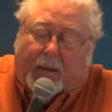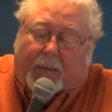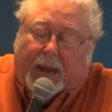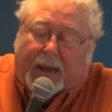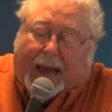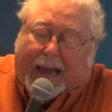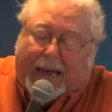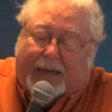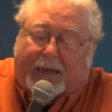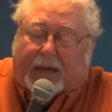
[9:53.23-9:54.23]

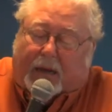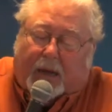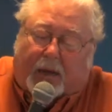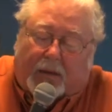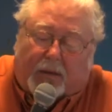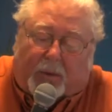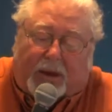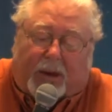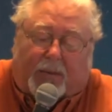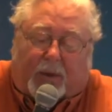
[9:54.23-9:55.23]
paideia, is the way I